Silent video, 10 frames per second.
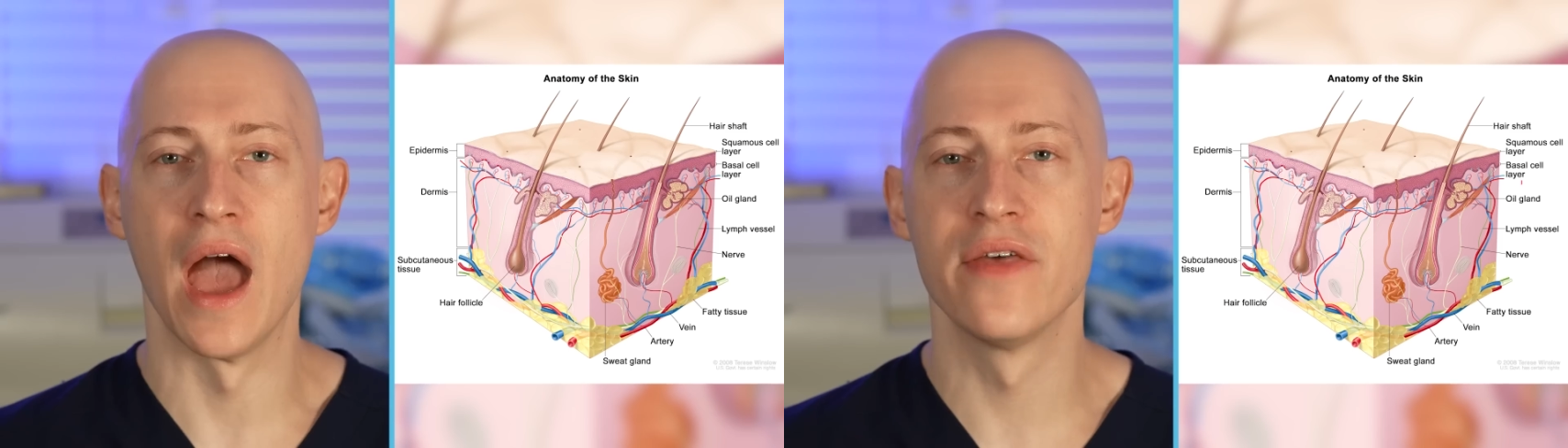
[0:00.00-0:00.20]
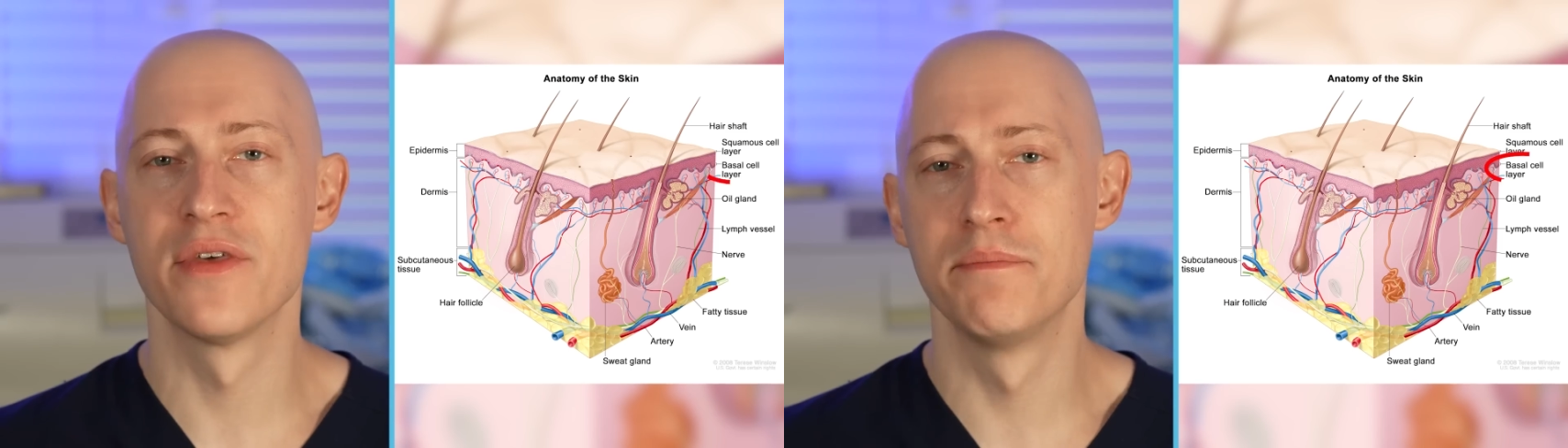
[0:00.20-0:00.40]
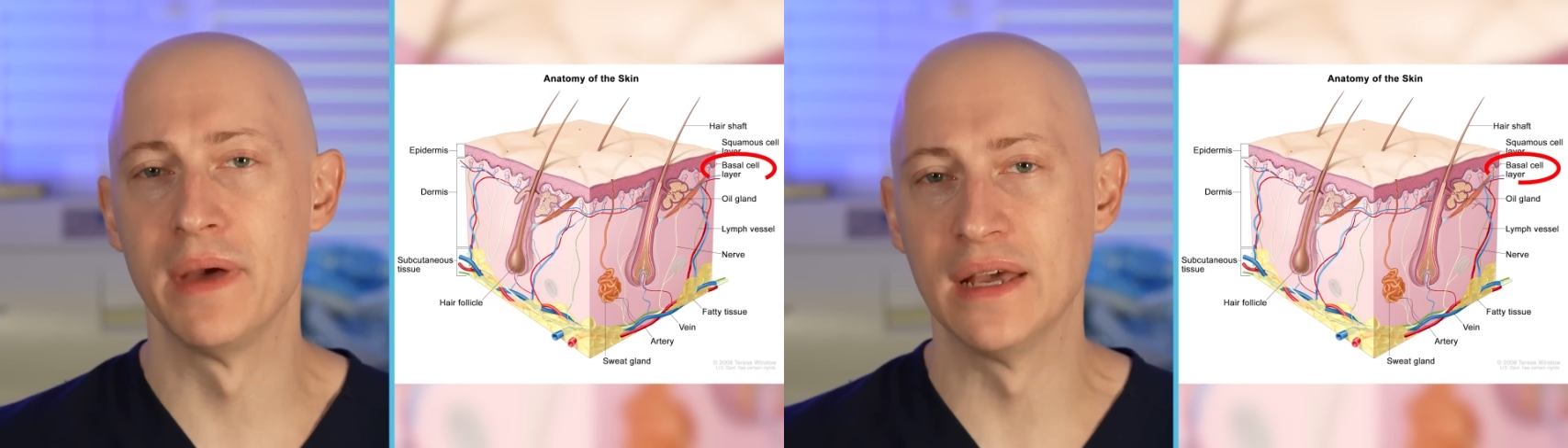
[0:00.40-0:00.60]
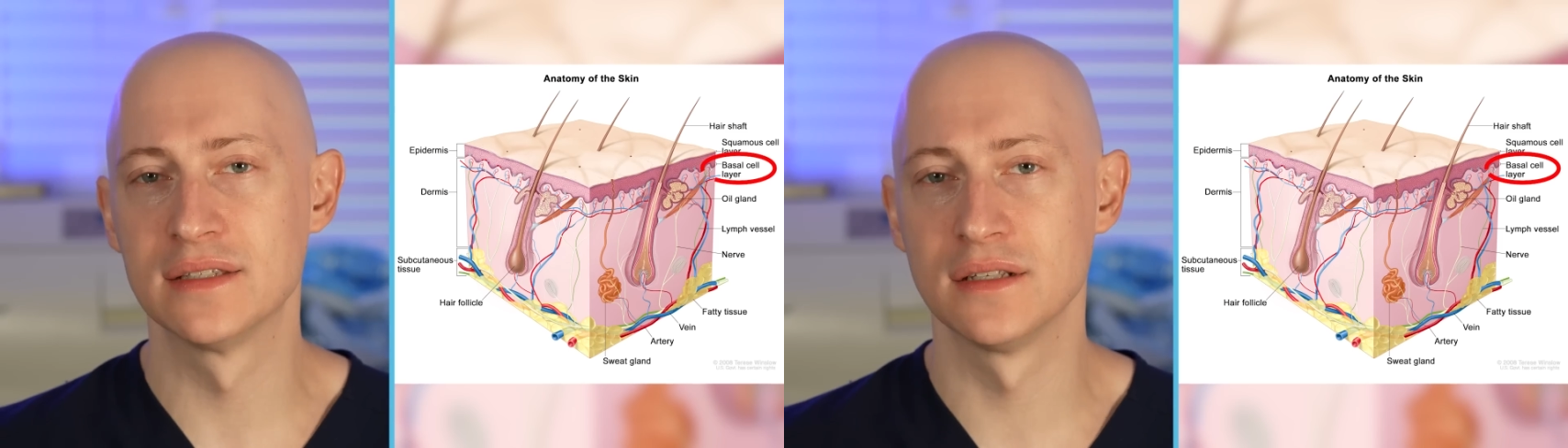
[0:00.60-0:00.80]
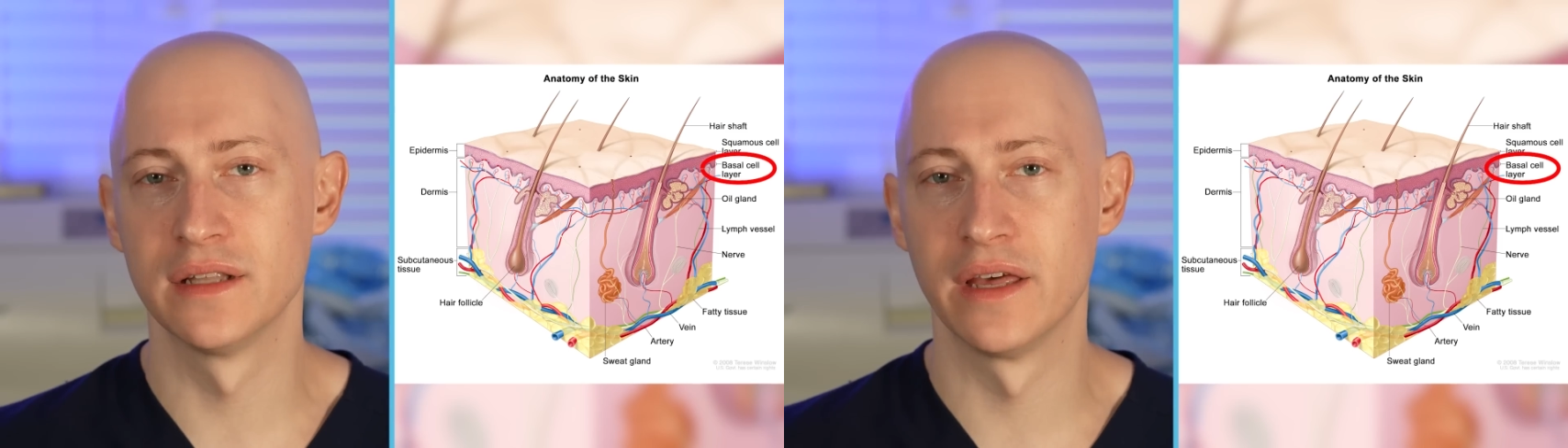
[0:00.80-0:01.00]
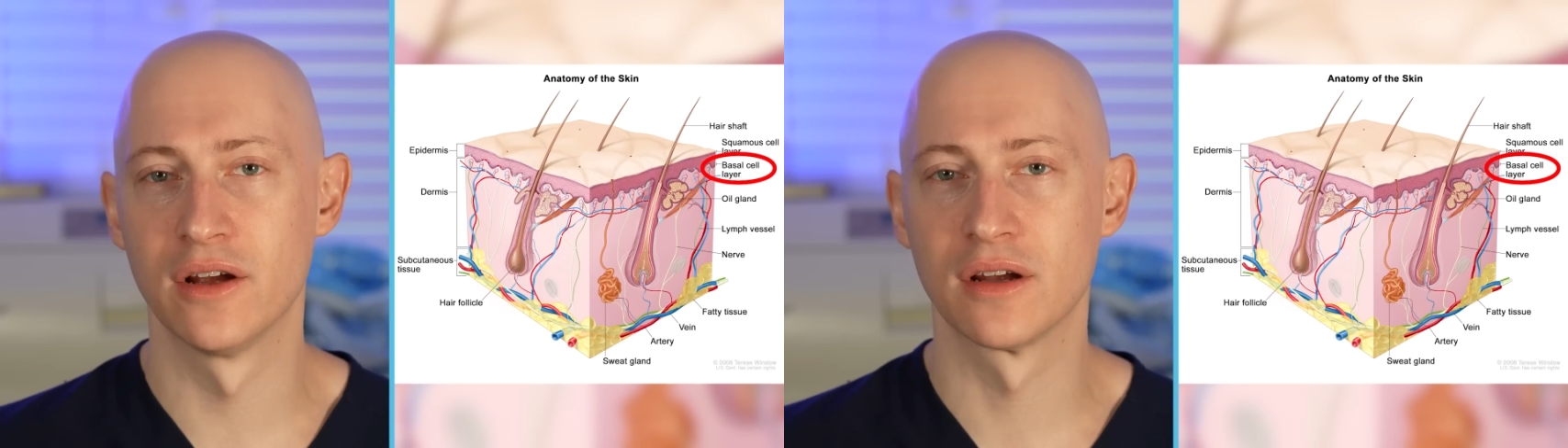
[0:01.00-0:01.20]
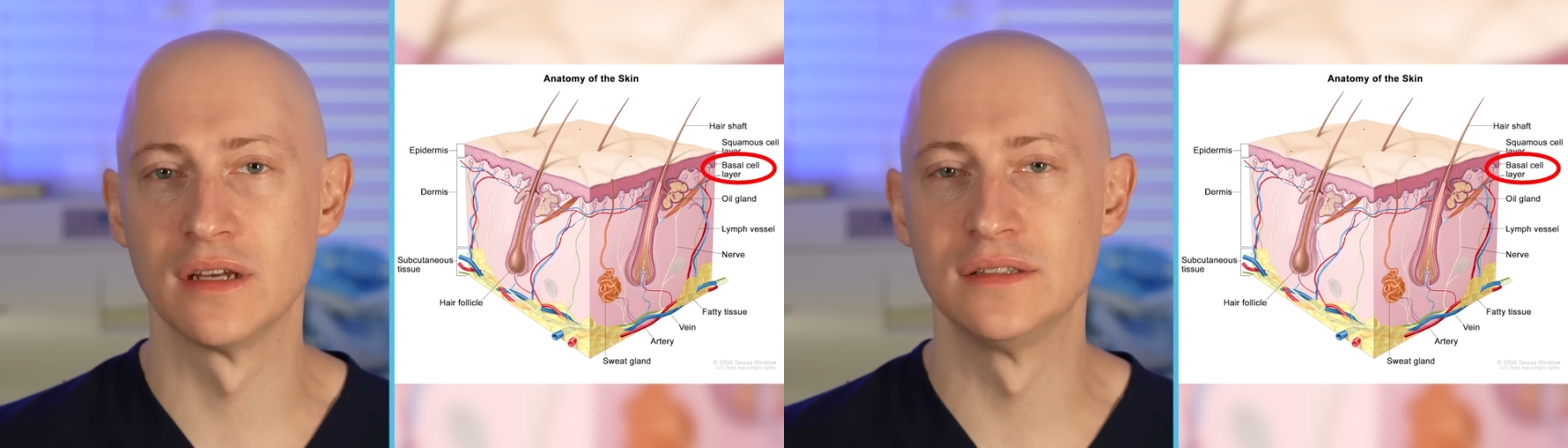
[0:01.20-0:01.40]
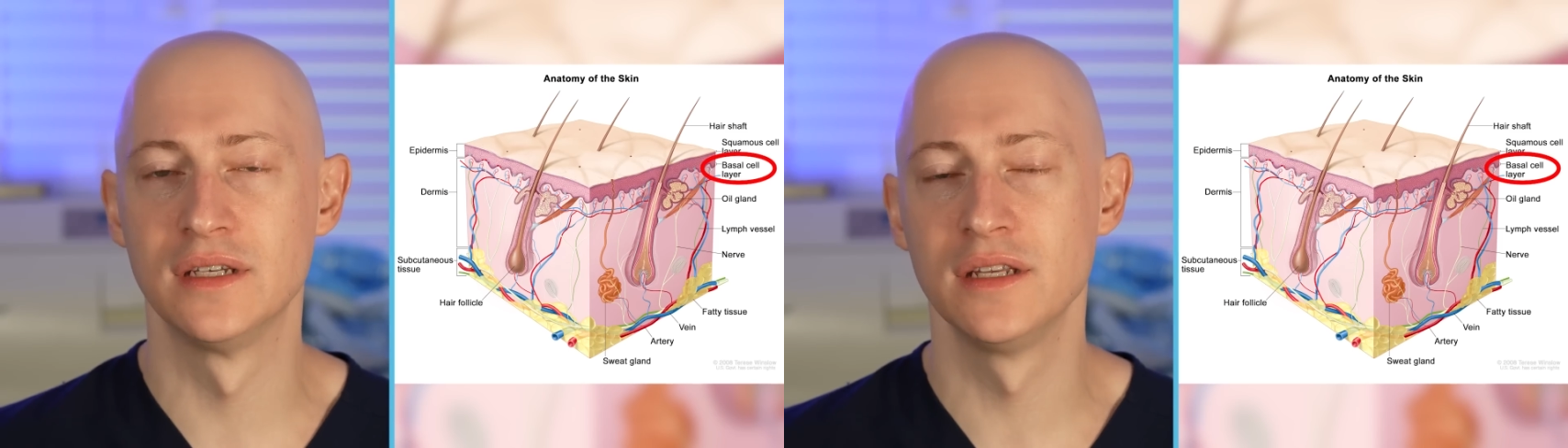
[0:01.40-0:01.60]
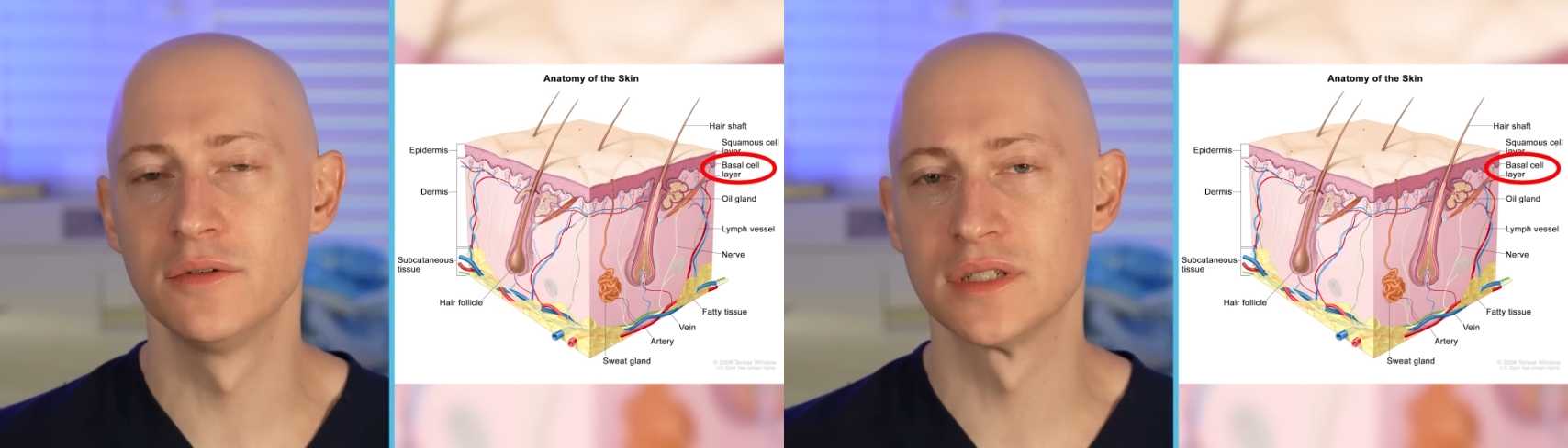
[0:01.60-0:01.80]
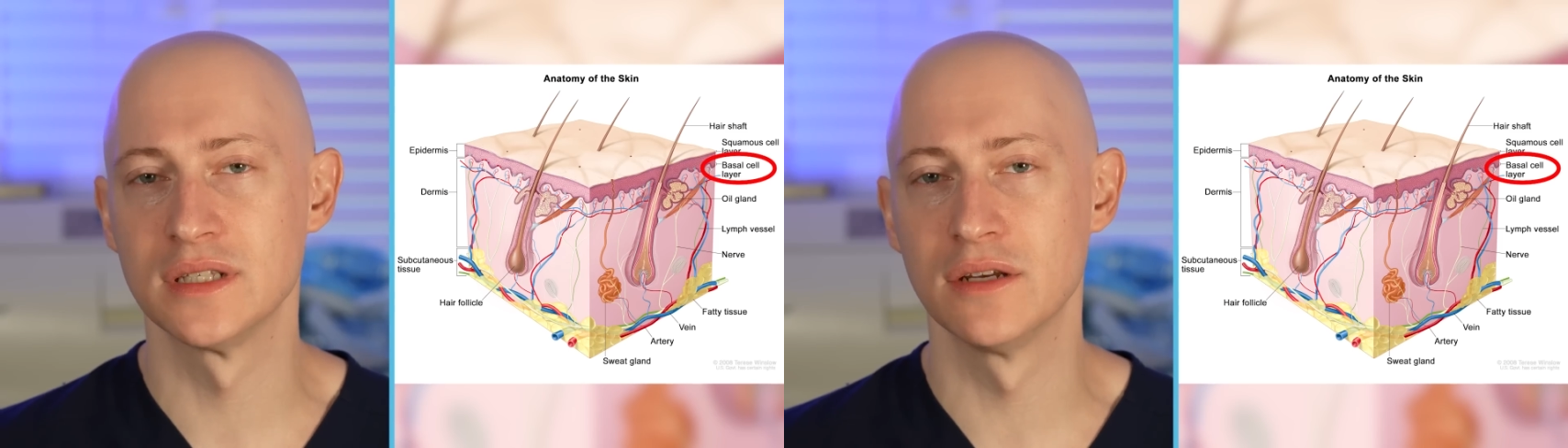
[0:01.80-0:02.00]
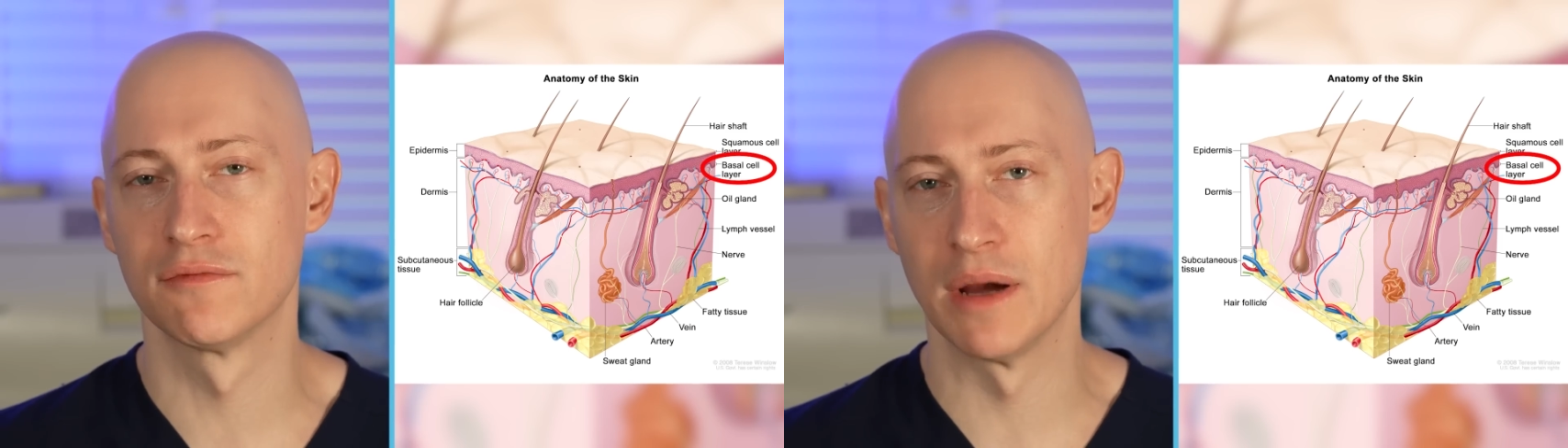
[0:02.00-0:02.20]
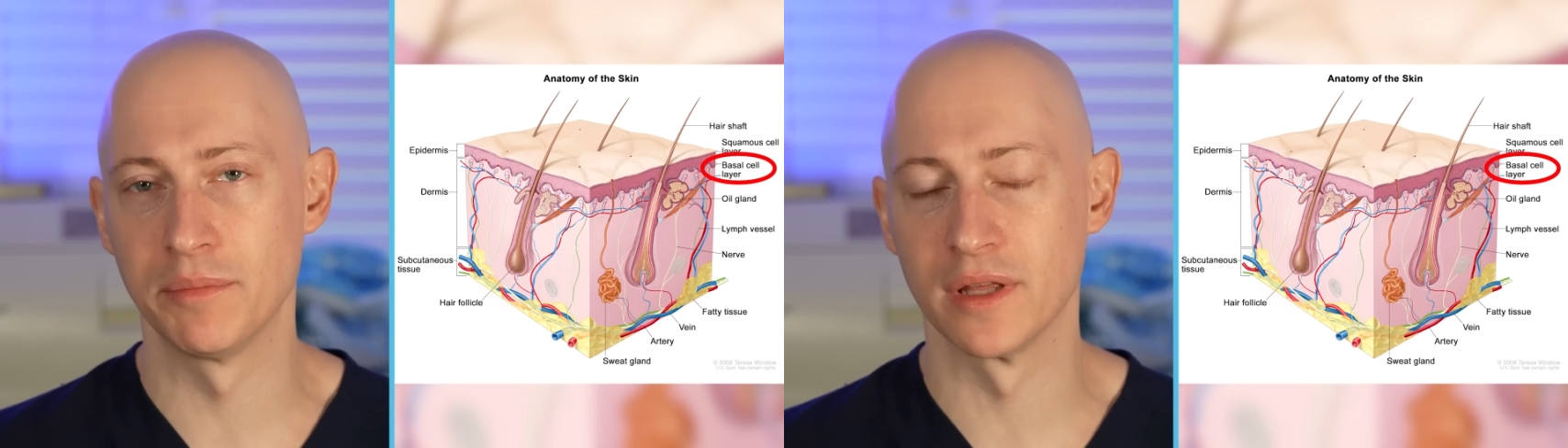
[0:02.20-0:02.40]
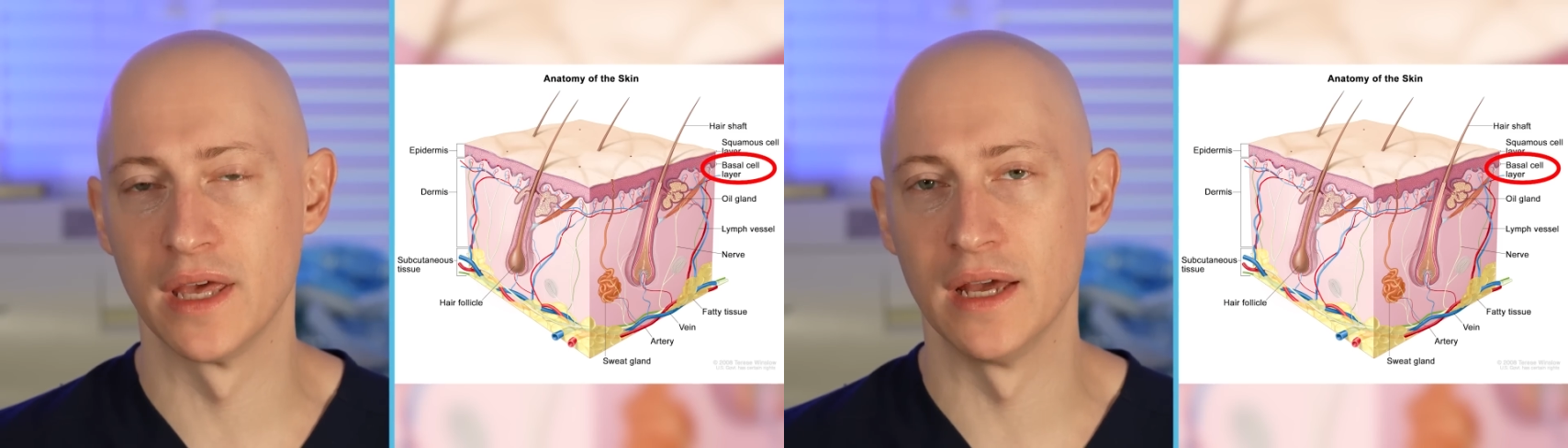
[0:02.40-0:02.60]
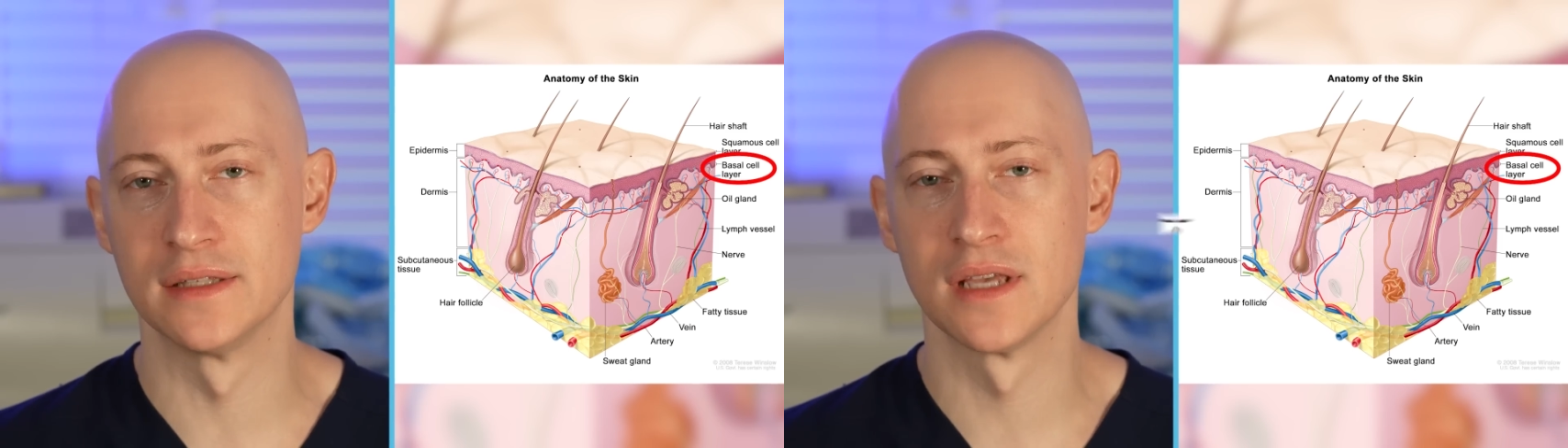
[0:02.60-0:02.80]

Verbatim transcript: And the basal layer continuously replicates,